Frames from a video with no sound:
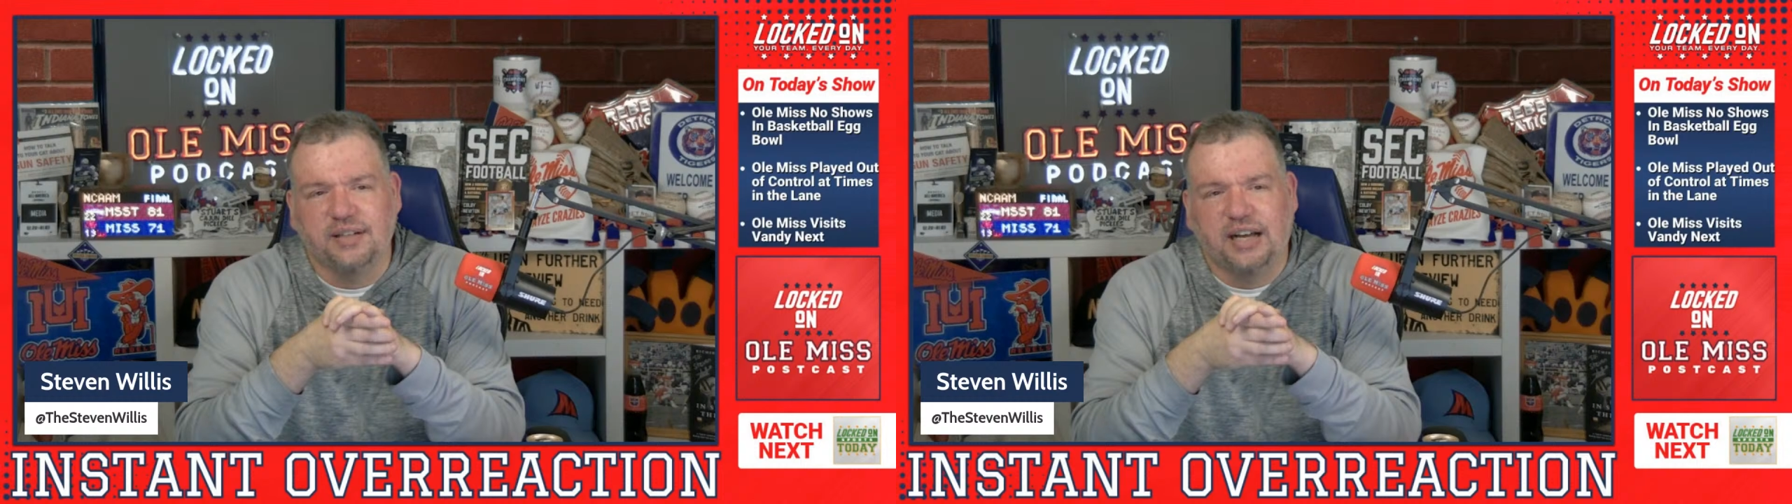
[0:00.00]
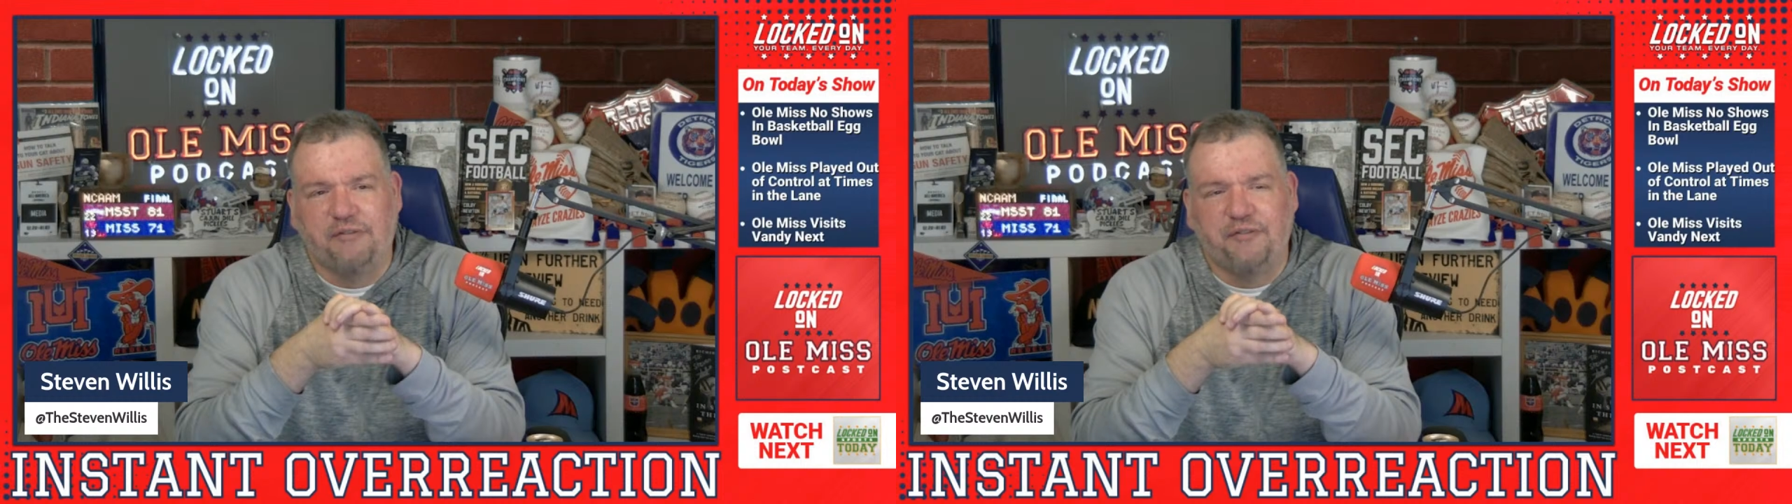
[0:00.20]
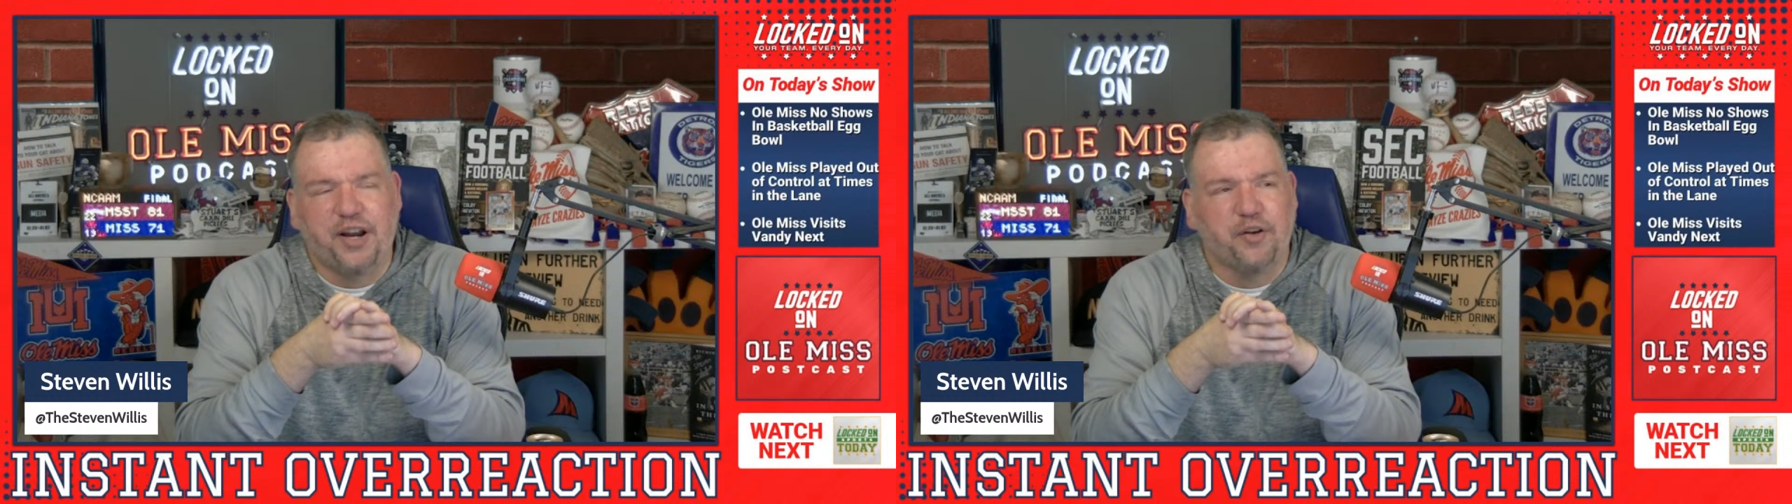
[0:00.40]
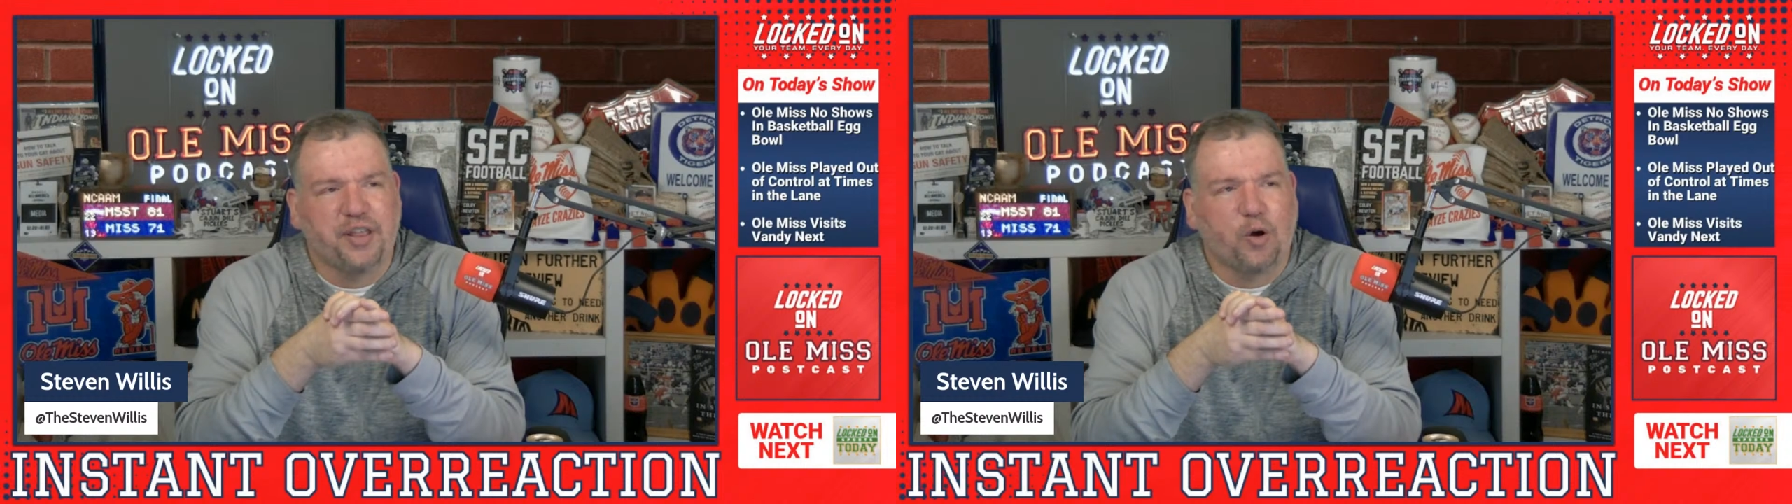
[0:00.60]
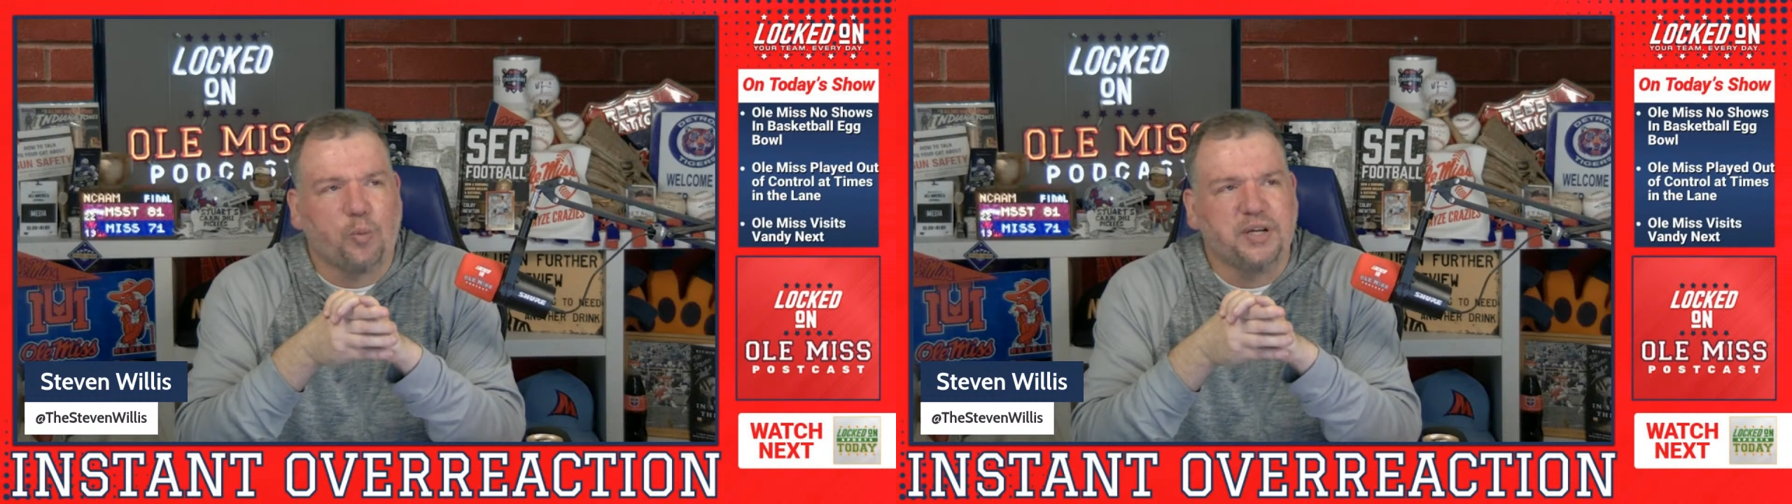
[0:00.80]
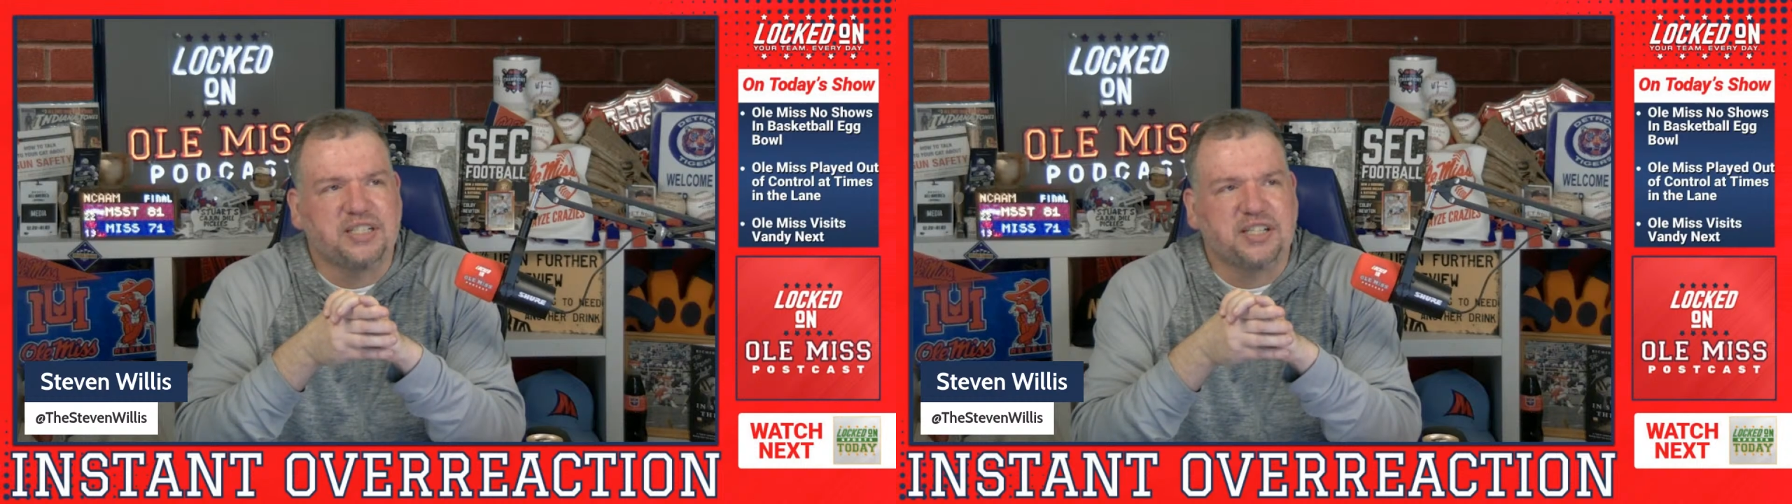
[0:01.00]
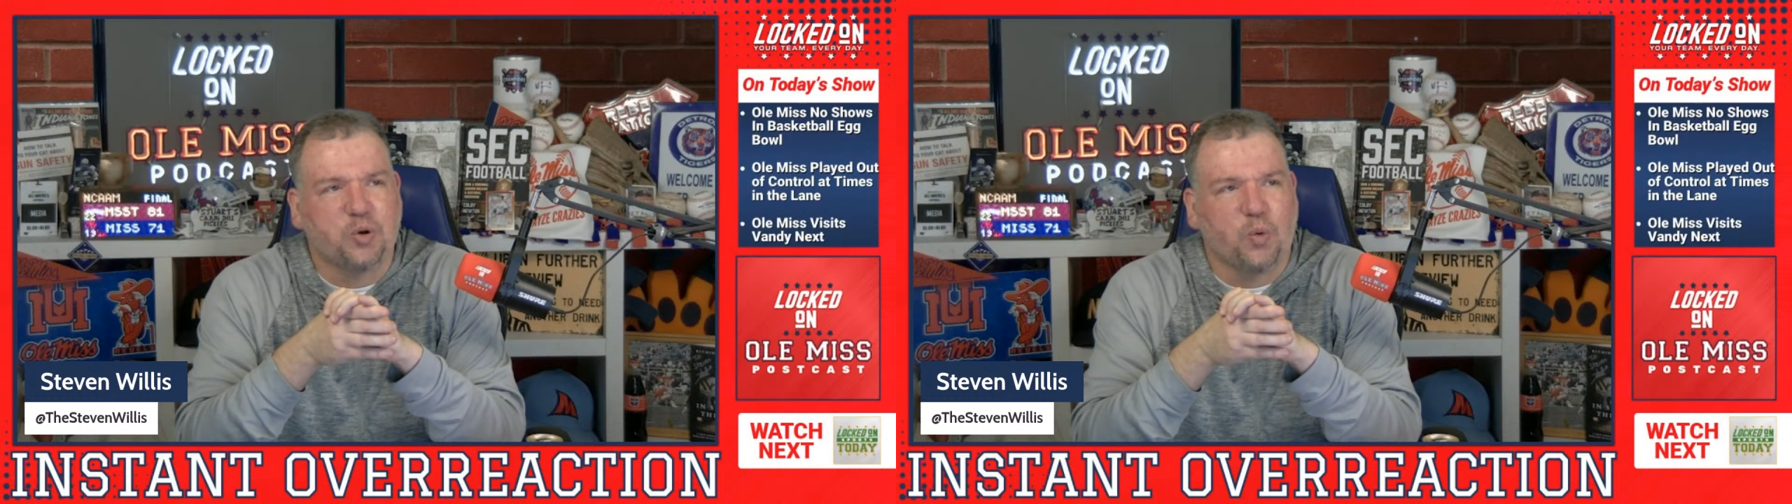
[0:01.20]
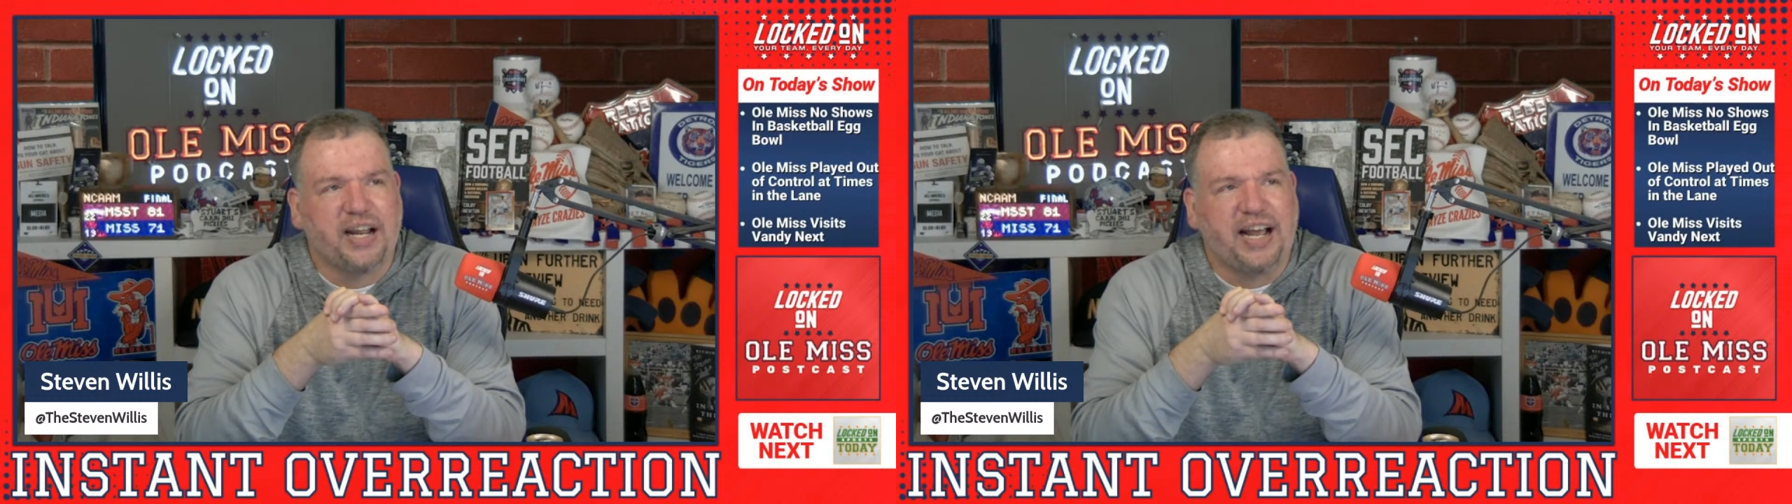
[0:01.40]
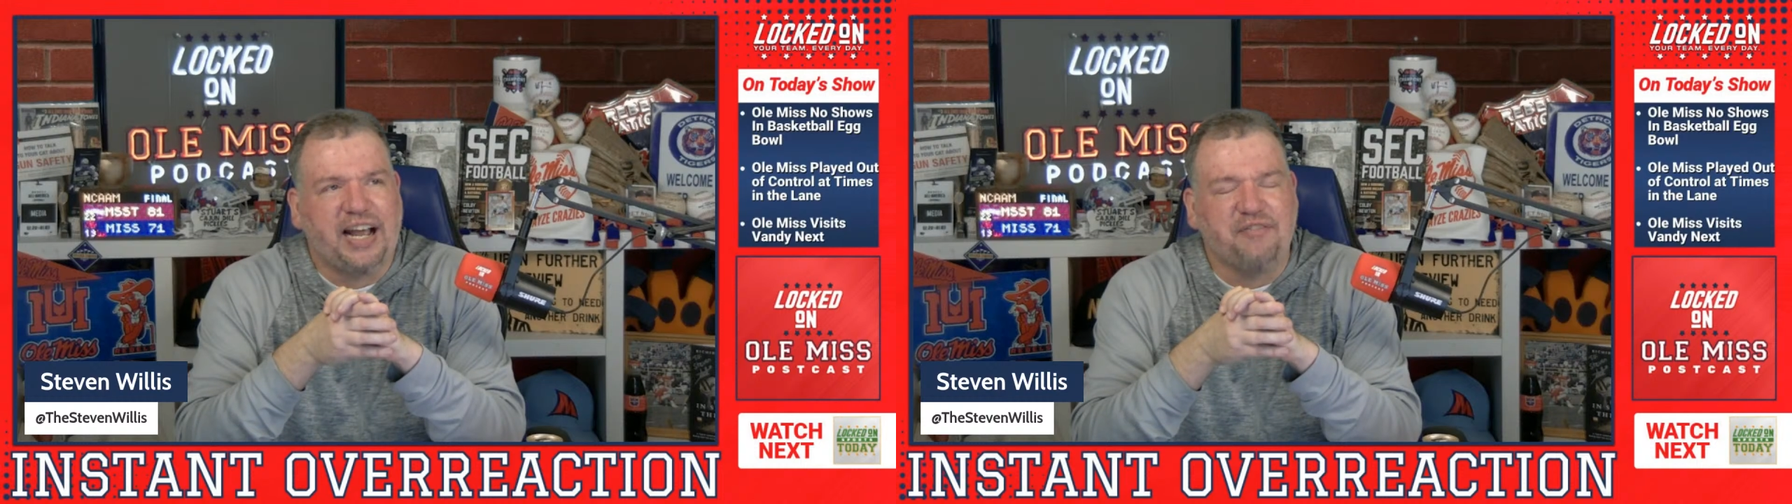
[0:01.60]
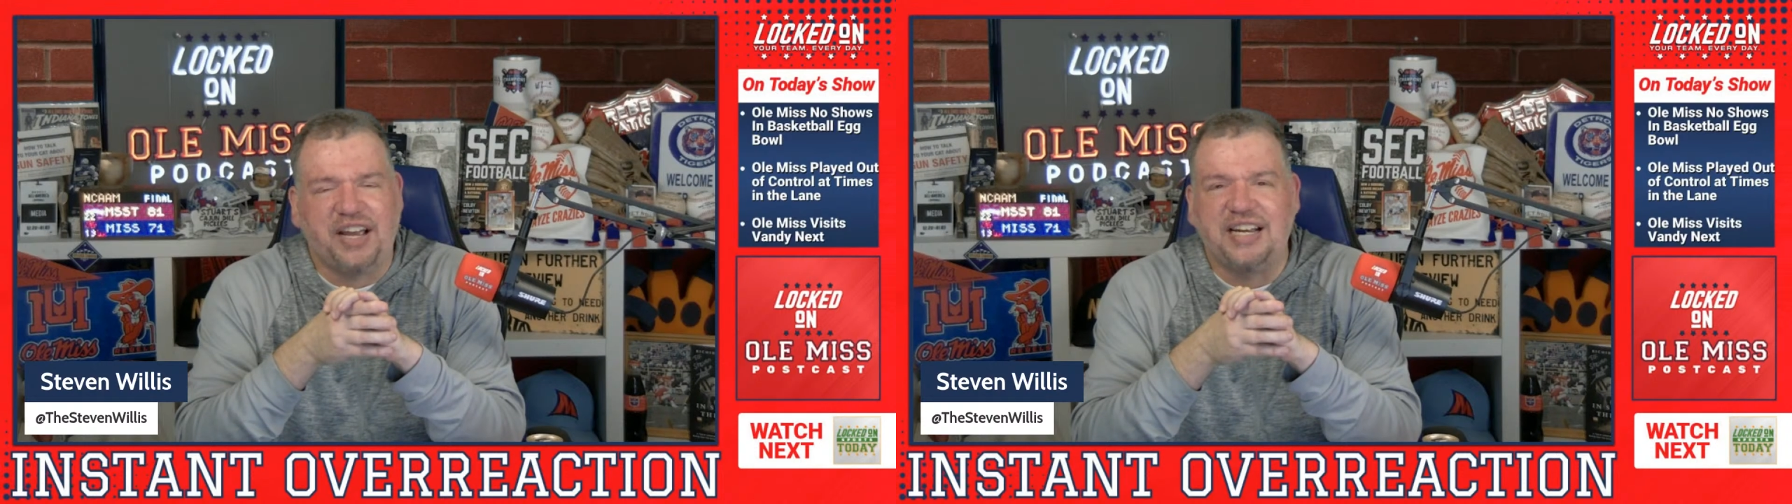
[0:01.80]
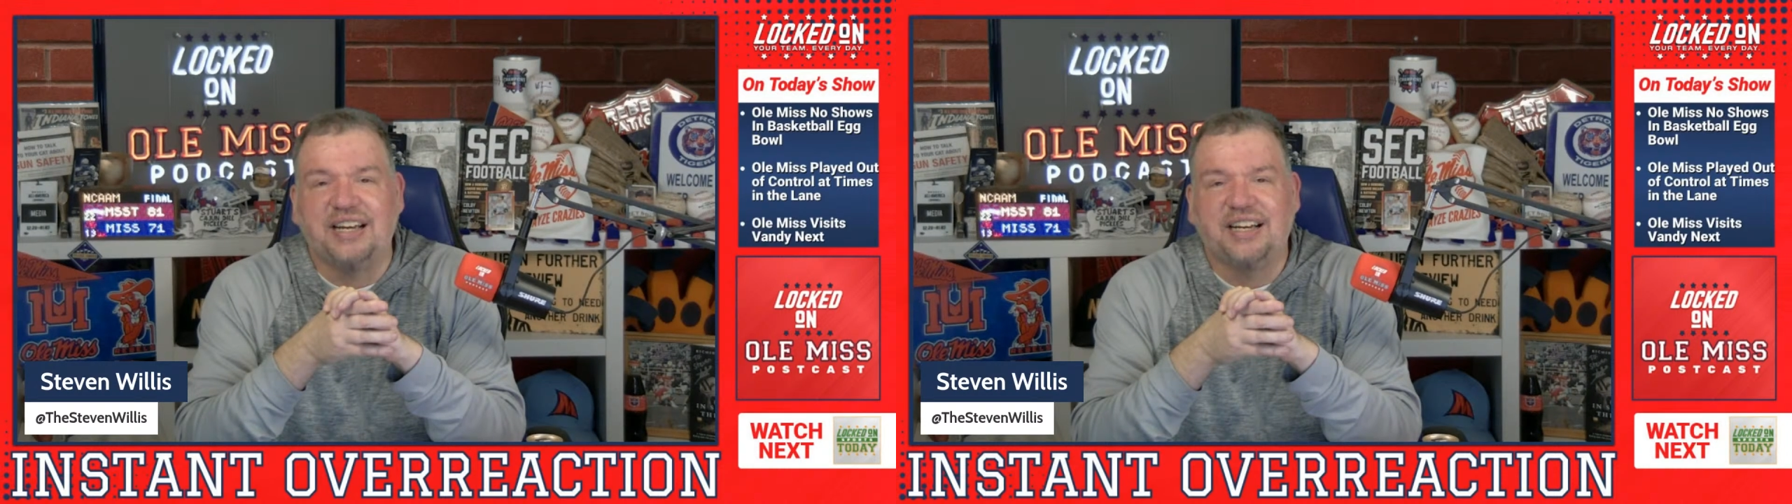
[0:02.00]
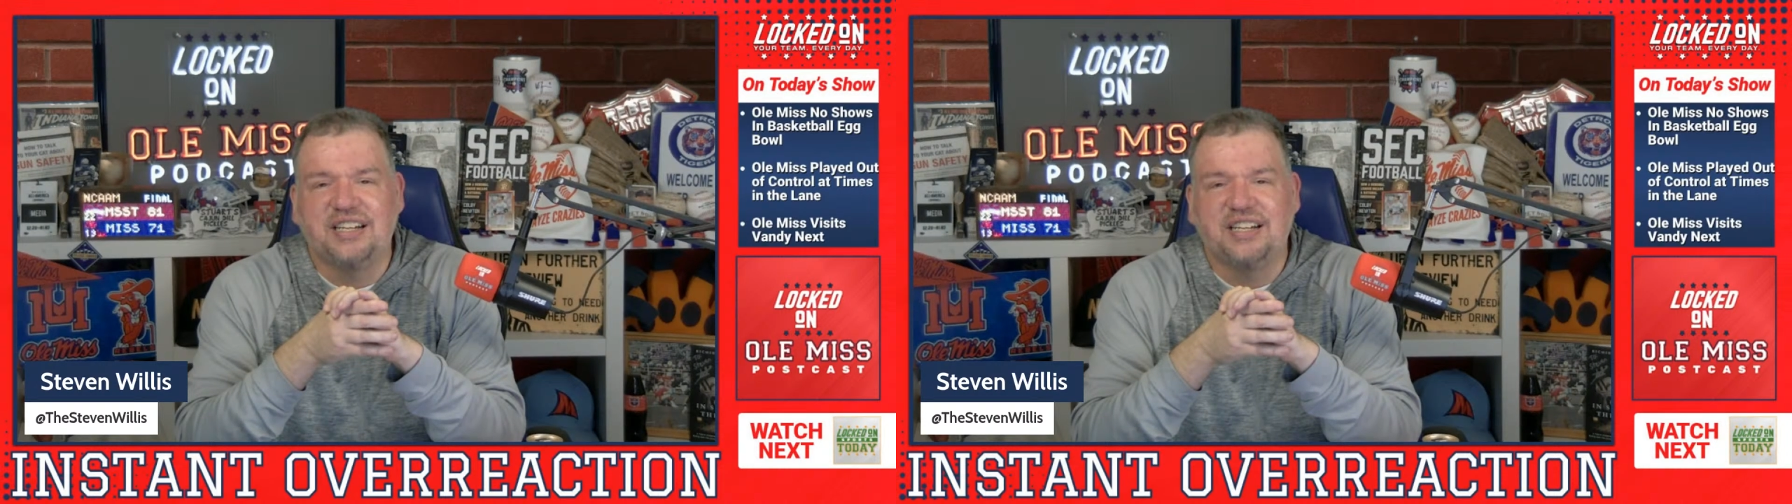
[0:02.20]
I figure that Ole Miss is going to have a